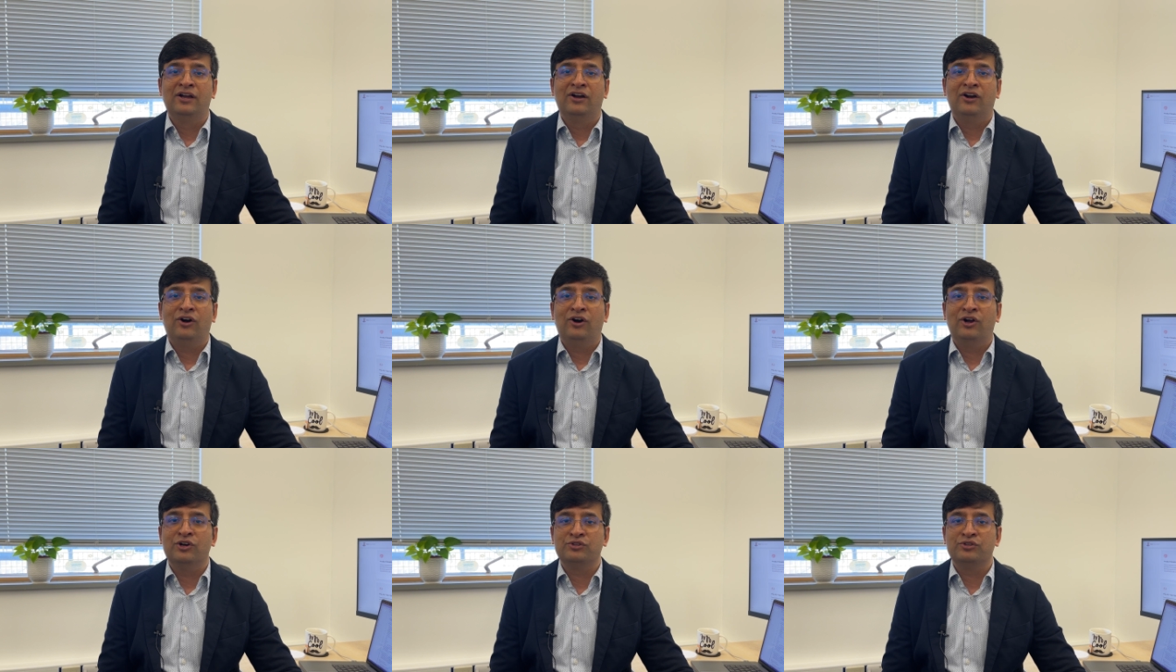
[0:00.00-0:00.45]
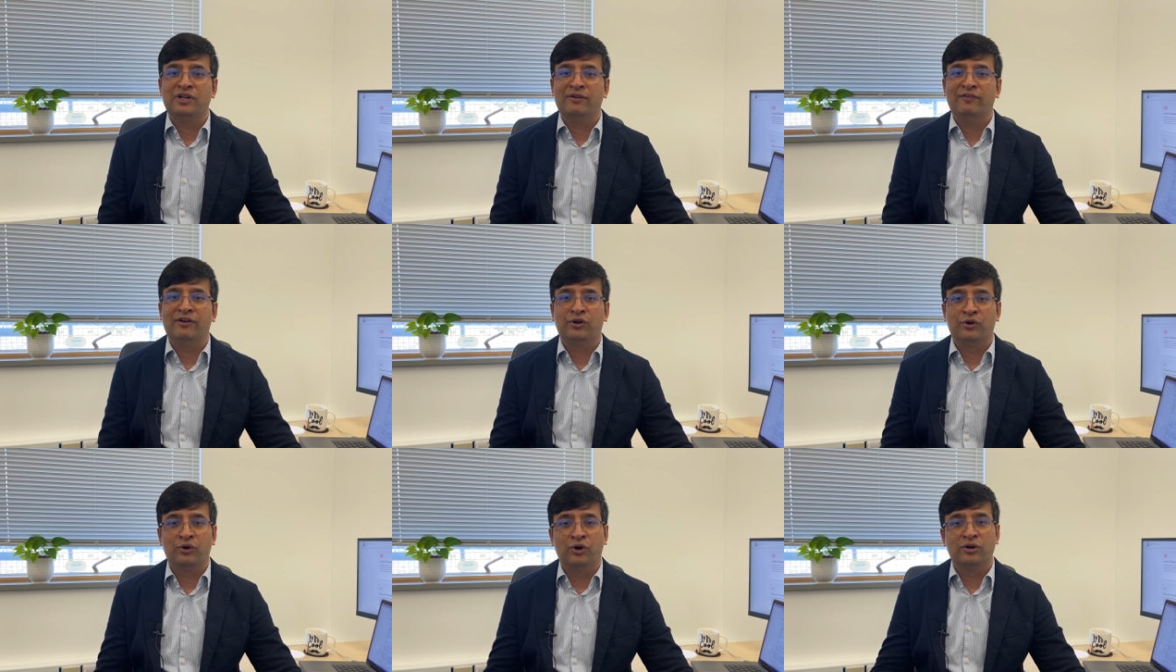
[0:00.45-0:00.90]
or you have
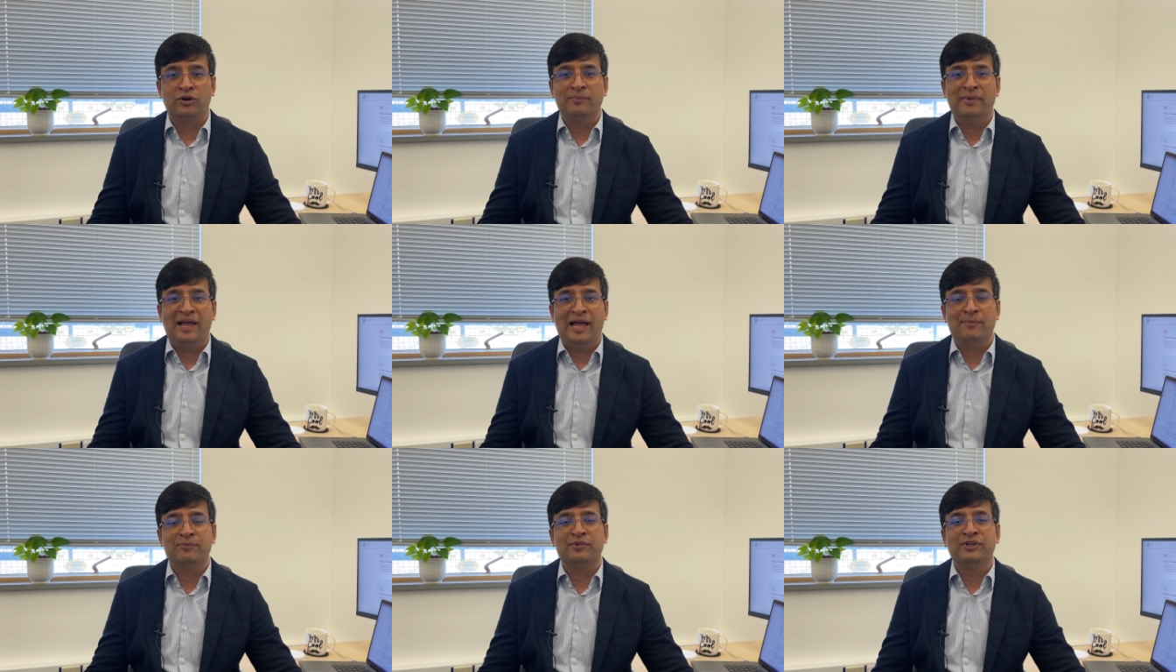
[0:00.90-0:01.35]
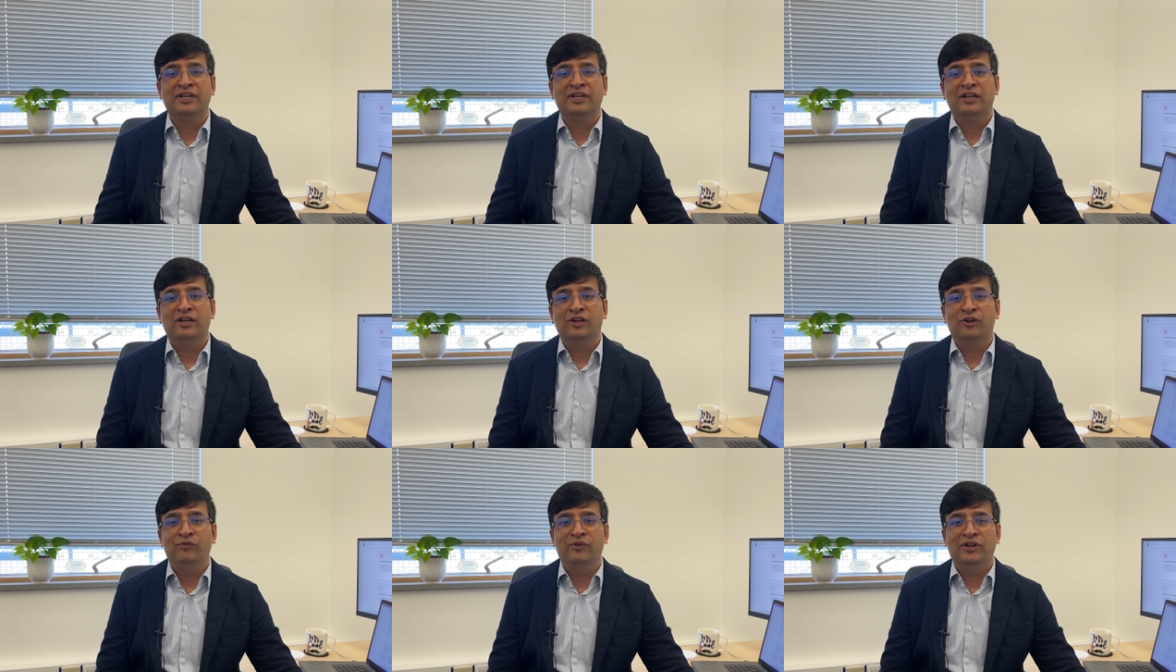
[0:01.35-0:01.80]
a roadmap
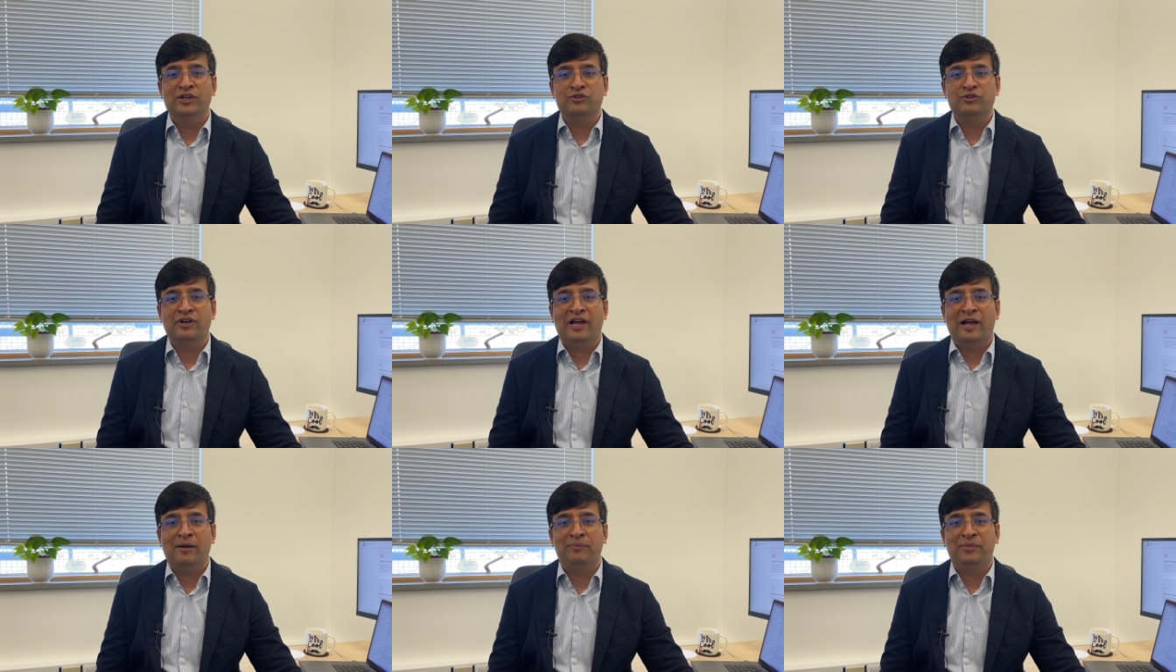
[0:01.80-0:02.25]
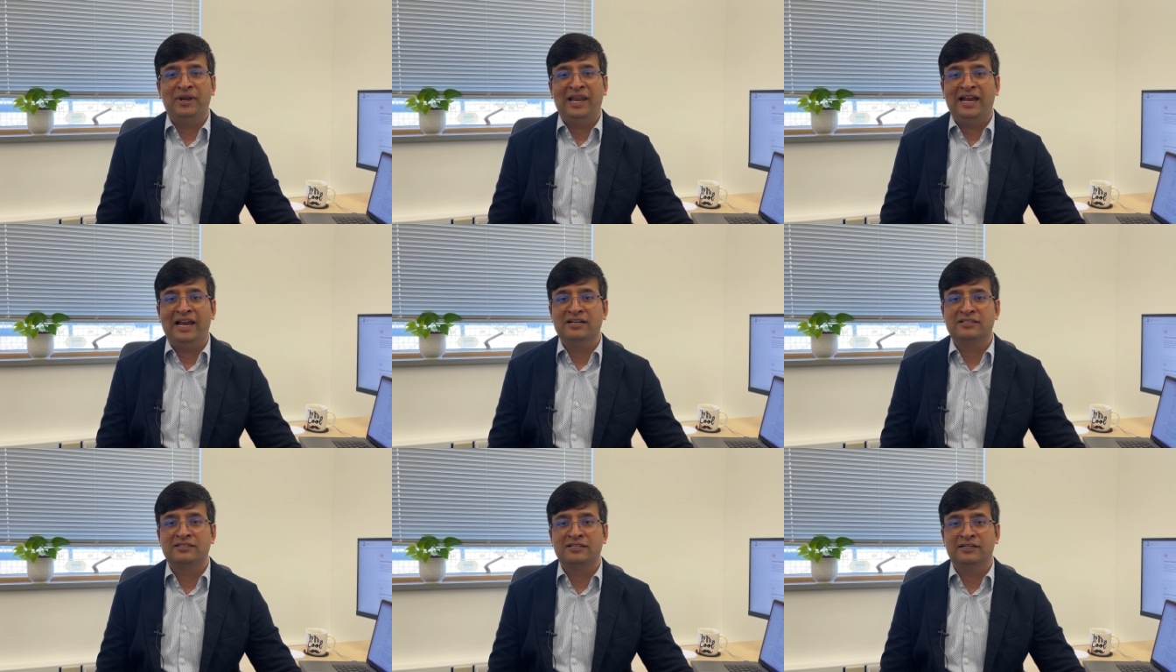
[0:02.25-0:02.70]
where you have
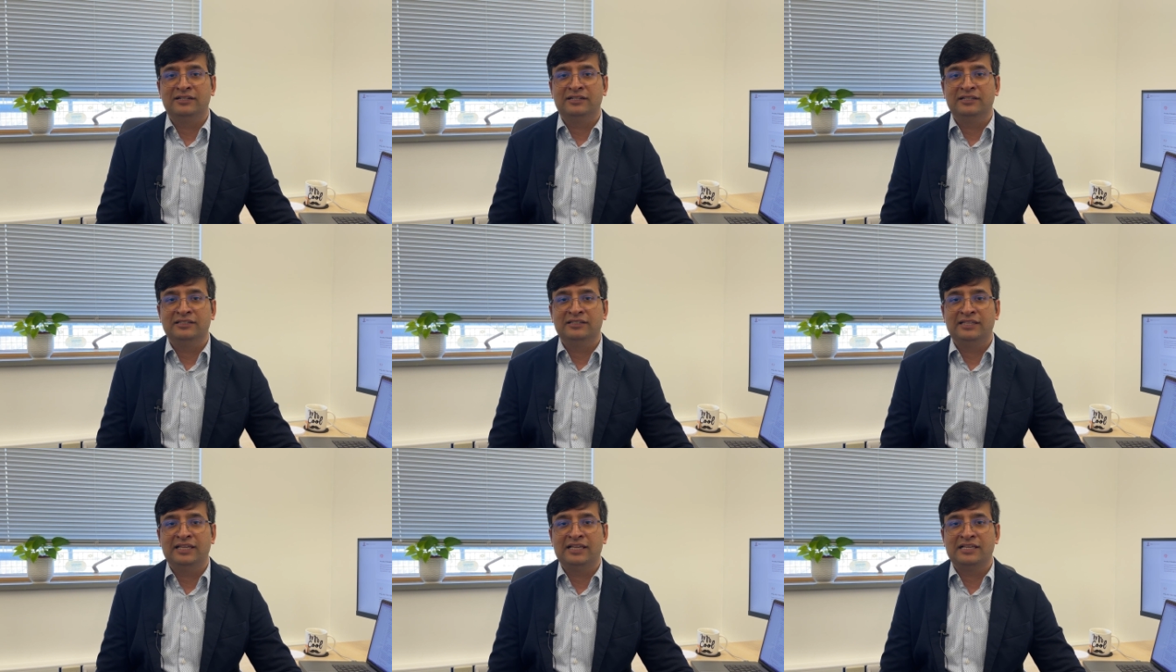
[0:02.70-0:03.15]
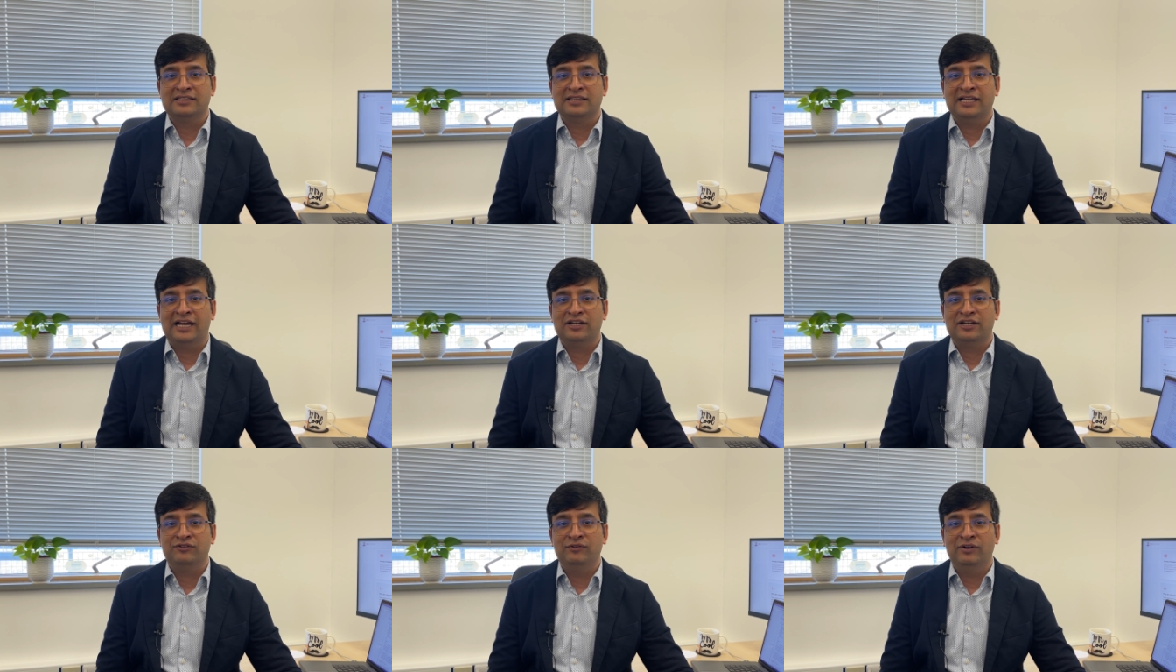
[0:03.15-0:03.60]
planned certain things
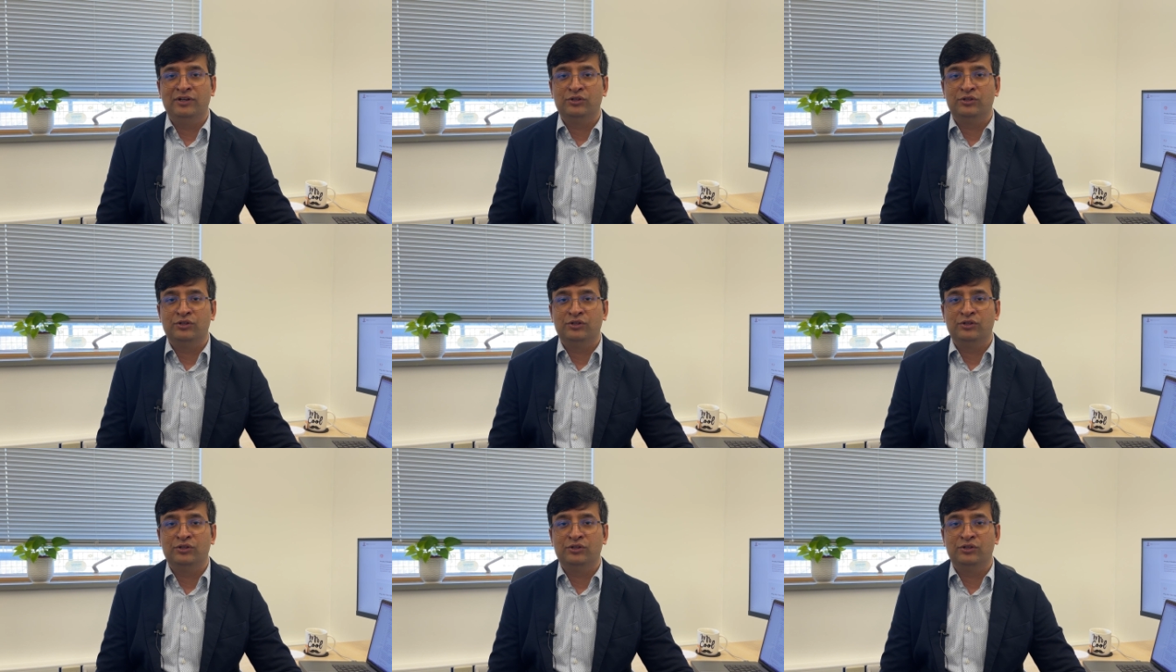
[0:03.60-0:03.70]
that will